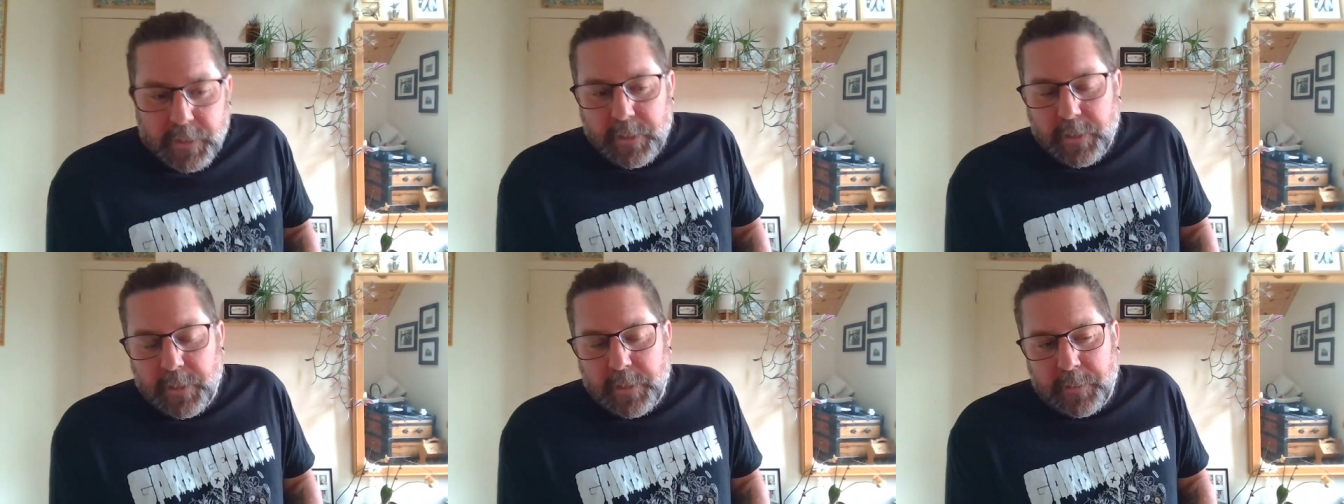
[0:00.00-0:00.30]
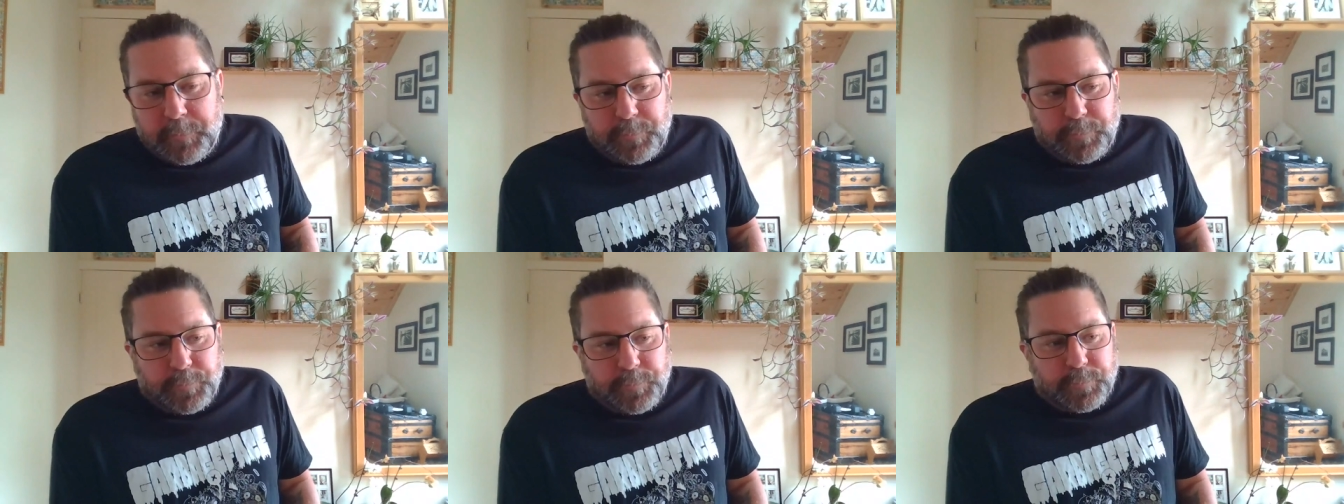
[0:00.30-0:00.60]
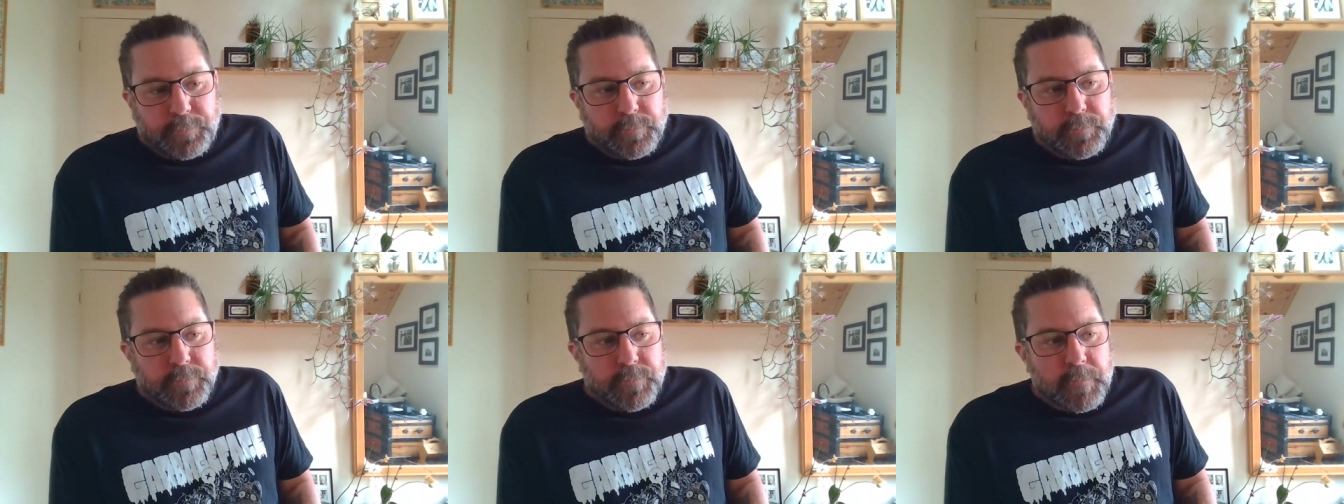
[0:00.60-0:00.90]
Um, right.
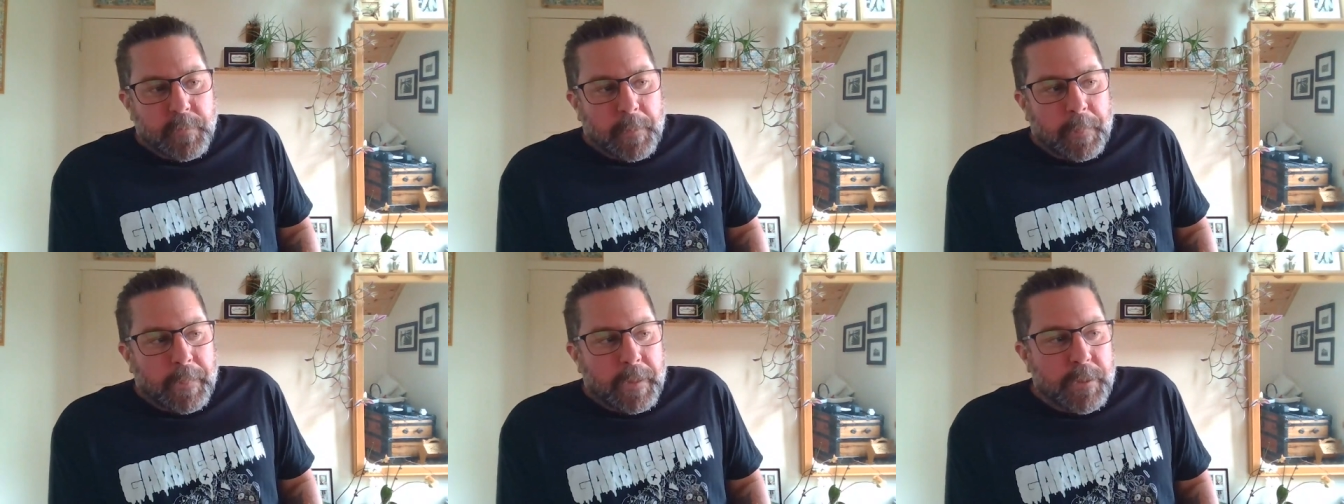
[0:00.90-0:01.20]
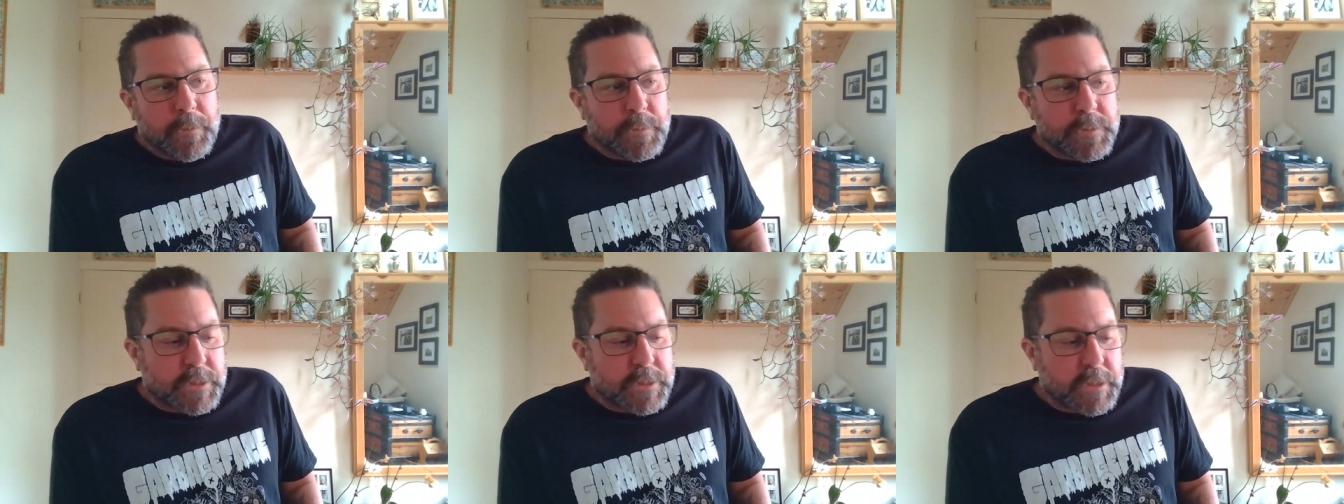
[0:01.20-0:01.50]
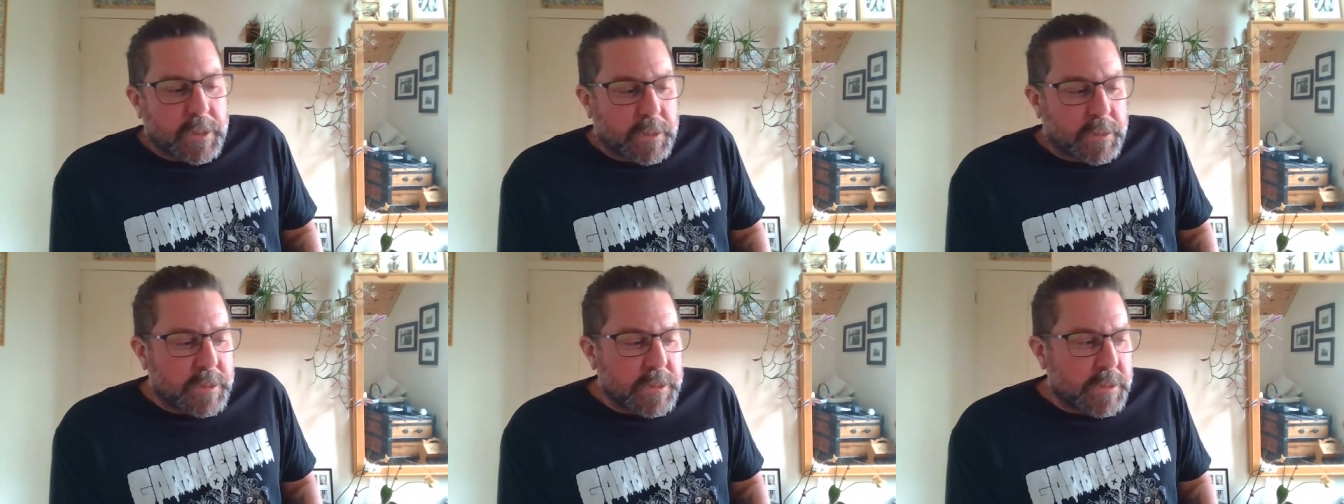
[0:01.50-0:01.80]
It was
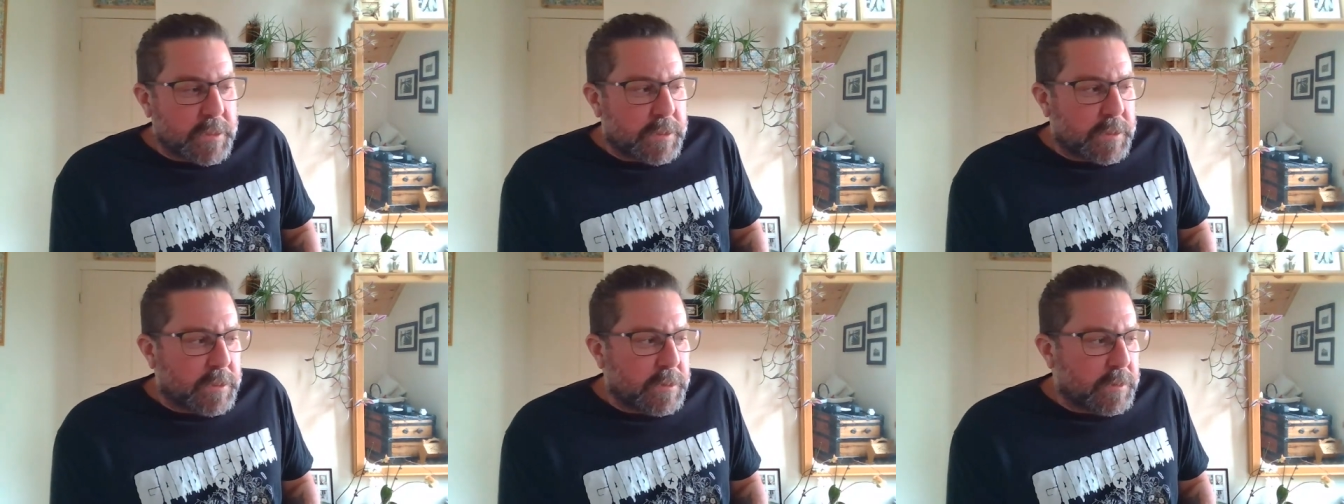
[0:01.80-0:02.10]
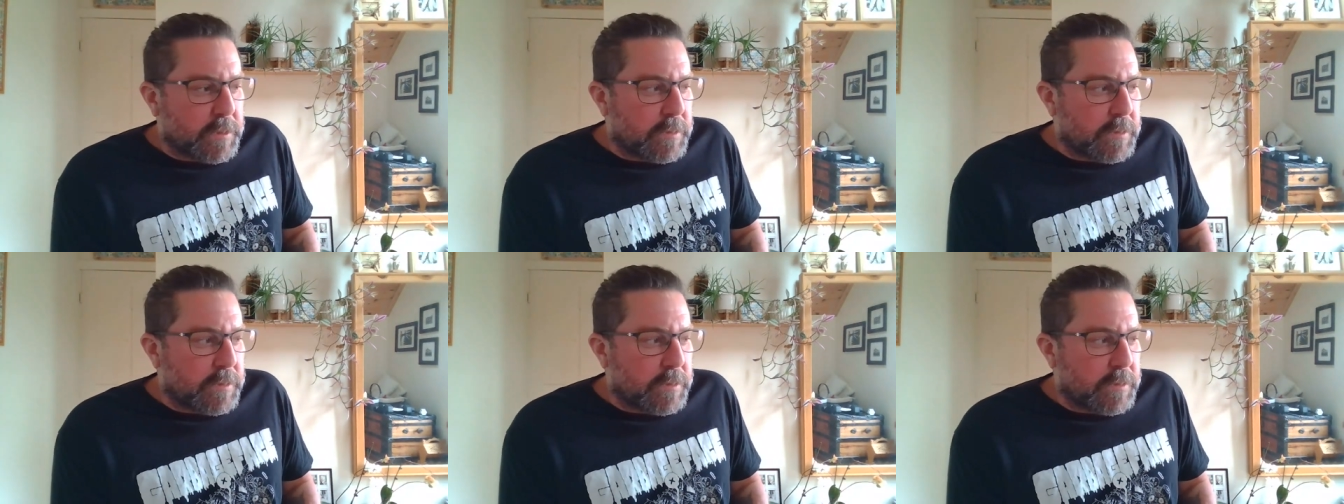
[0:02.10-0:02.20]
like this,